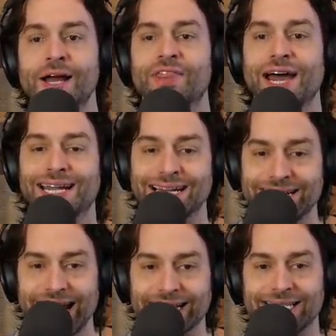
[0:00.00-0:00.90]
that
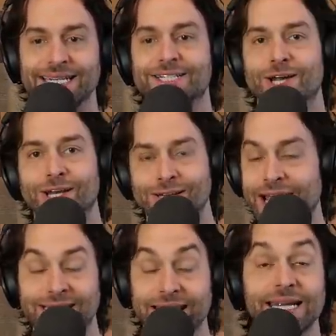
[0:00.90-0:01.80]

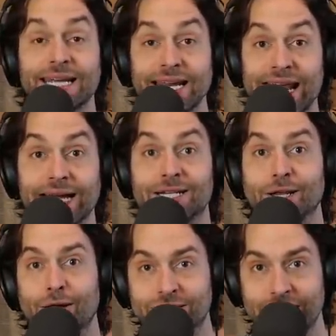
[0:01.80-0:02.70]
didn't connect to
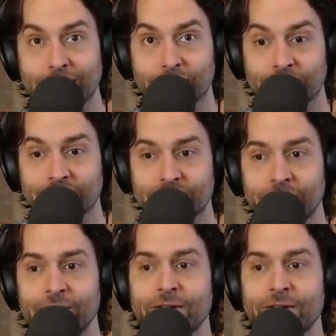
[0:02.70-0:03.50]
Los Angeles.